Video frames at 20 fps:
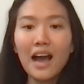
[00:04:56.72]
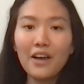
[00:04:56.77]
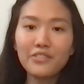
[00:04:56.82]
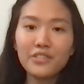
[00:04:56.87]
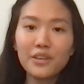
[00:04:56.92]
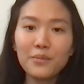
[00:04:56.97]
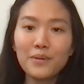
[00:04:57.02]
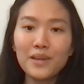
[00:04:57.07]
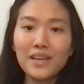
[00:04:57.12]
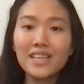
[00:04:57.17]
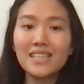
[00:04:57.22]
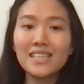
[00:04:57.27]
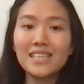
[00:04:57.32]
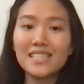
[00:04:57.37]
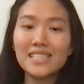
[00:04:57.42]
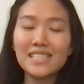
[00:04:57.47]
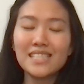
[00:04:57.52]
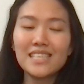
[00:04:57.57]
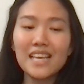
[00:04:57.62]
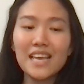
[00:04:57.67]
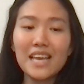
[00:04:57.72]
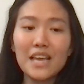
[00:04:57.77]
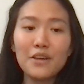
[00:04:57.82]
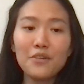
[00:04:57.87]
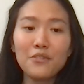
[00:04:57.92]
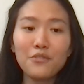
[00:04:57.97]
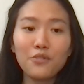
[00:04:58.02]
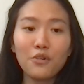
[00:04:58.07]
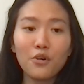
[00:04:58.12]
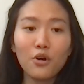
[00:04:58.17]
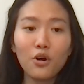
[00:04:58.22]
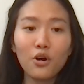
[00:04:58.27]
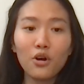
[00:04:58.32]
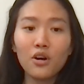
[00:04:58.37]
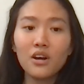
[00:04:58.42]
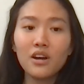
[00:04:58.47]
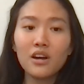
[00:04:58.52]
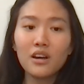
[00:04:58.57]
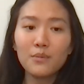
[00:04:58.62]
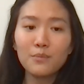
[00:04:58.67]
After being in the CCA for
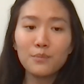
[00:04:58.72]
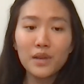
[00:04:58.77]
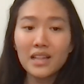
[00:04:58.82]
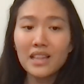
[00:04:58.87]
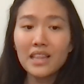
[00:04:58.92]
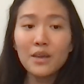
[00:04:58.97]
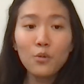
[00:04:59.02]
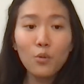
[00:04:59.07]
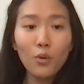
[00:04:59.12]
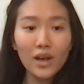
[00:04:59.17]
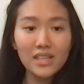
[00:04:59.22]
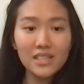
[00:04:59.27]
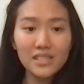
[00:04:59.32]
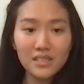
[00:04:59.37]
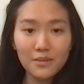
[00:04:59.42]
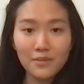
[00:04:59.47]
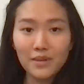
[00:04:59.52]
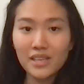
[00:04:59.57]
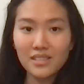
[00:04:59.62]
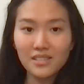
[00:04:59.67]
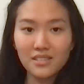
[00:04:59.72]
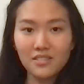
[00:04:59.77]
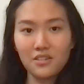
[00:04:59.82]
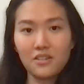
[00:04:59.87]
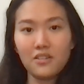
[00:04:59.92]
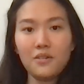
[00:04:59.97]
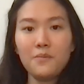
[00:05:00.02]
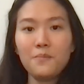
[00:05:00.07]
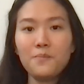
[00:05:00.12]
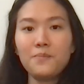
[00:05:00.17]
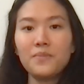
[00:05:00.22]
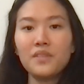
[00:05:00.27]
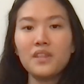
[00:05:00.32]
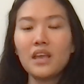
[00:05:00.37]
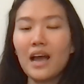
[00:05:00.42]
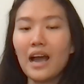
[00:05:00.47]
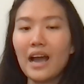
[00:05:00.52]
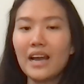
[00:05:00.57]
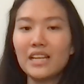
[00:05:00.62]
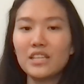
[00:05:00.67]
merely 1 semester,
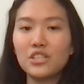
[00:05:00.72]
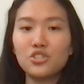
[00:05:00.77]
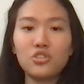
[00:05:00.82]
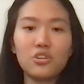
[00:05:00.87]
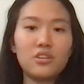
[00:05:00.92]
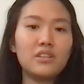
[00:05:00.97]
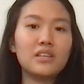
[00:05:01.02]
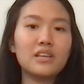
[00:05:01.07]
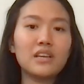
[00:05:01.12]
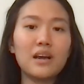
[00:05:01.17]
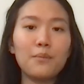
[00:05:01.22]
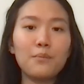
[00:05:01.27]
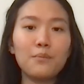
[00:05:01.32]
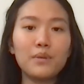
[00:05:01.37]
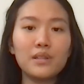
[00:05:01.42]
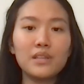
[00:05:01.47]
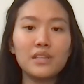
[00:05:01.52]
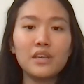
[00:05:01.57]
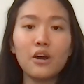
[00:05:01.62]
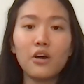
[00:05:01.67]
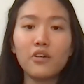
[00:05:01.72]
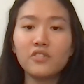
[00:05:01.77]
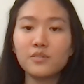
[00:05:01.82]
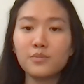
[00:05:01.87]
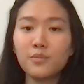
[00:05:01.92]
I enjoy the company of